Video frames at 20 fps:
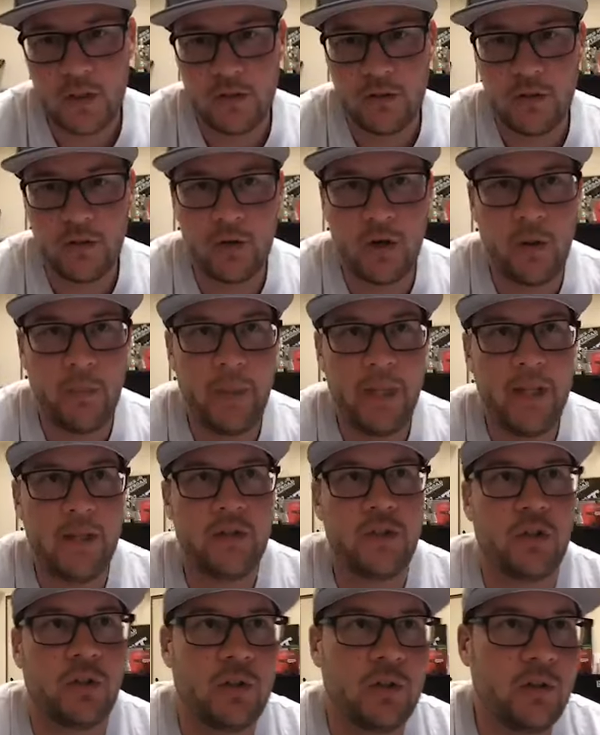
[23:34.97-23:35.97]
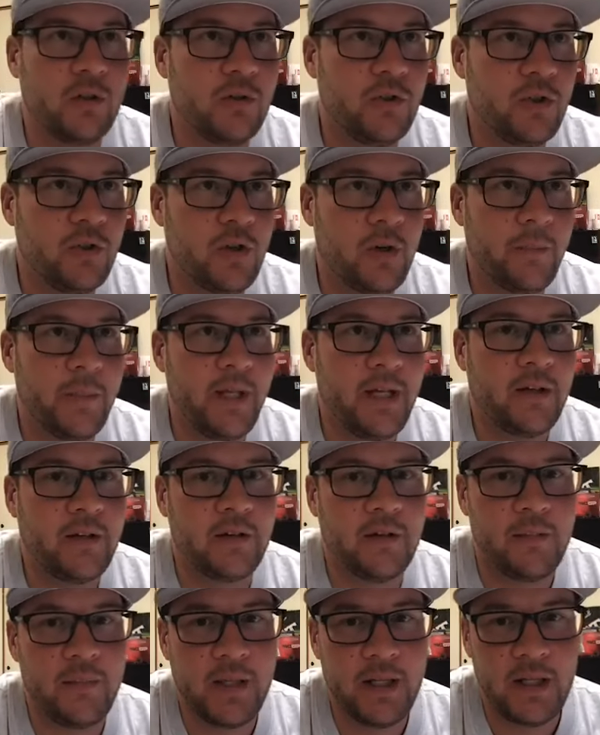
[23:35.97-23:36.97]
Euro B
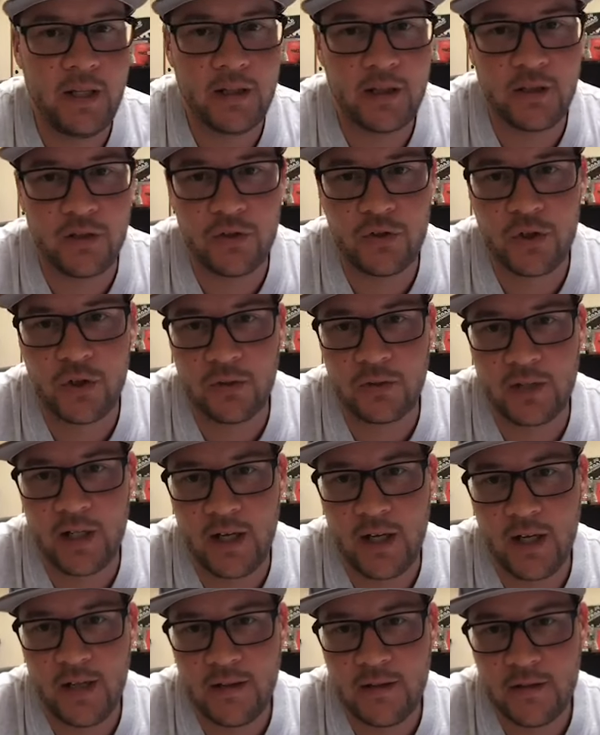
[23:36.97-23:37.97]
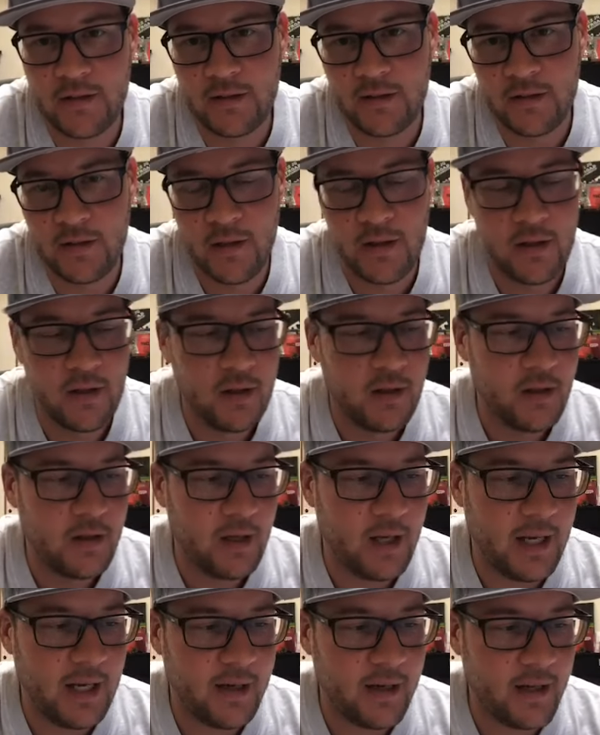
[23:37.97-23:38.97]
could be controlled tires,
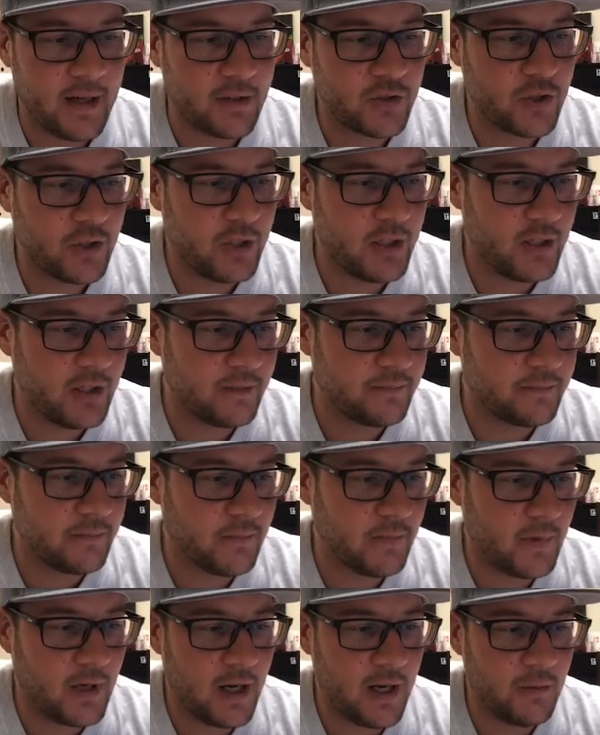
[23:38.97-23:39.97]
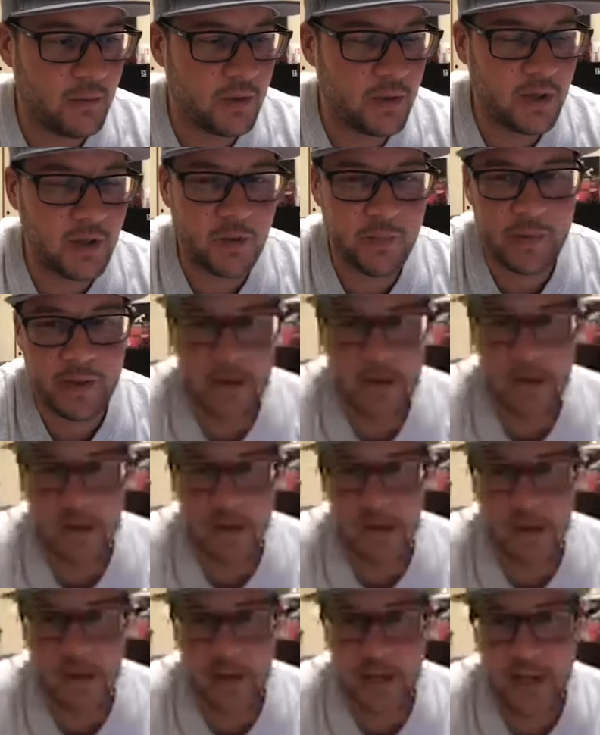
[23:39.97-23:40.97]
and actually I would hope that
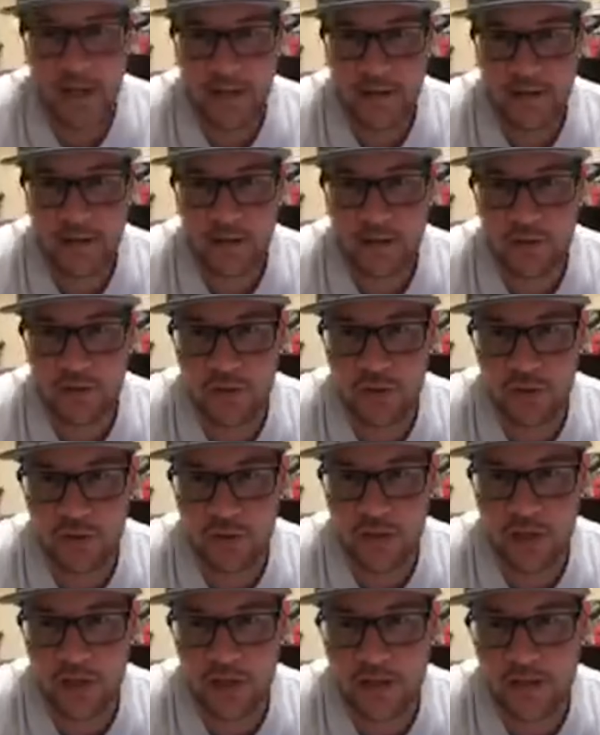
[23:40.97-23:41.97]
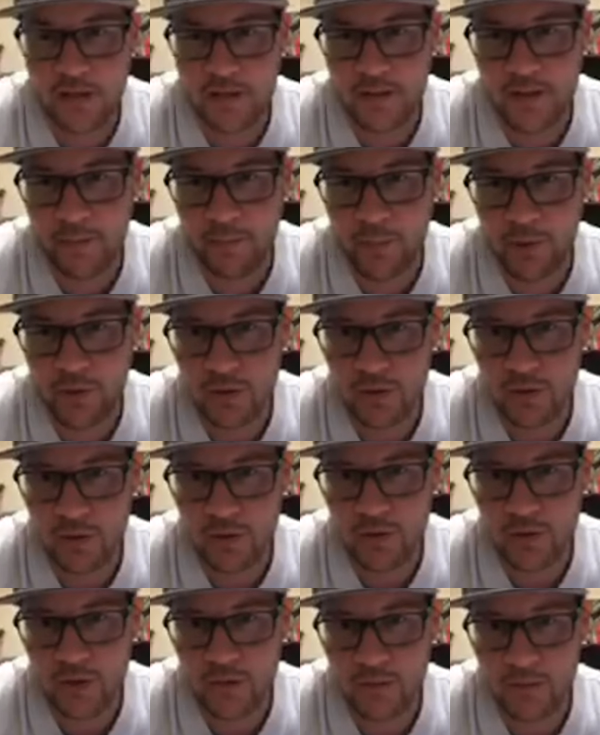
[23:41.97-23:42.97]
Euro A's control tires at some point
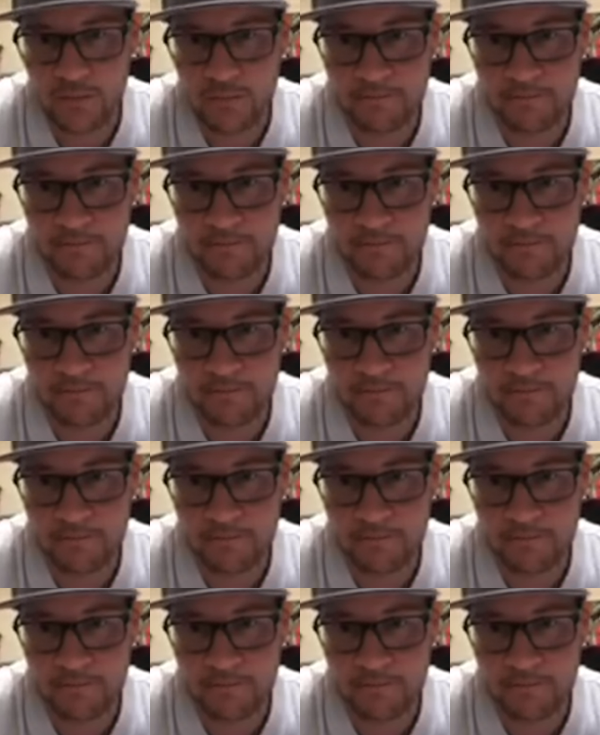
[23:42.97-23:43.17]
also,